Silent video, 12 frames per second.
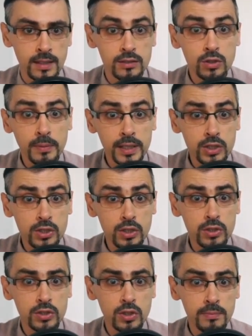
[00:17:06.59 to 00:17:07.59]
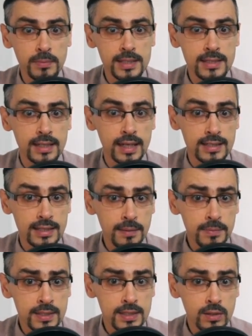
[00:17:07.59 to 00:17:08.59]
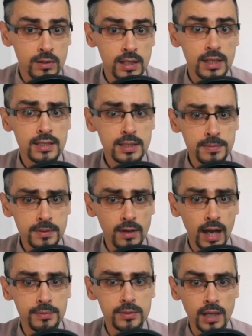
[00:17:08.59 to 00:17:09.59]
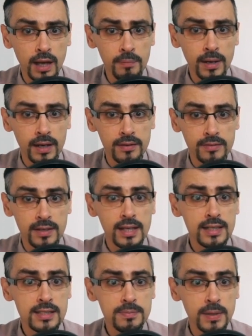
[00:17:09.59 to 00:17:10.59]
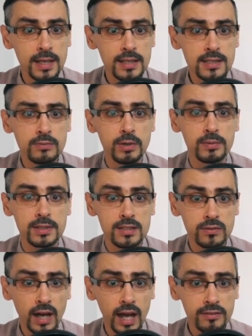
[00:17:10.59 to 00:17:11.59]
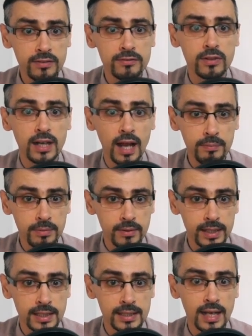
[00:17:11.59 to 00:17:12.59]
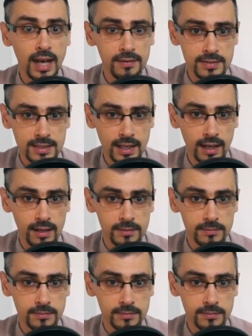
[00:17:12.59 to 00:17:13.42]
To make sure you don't miss the next episode, subscribe to UpLife, a space where we strive for an upgraded lifestyle.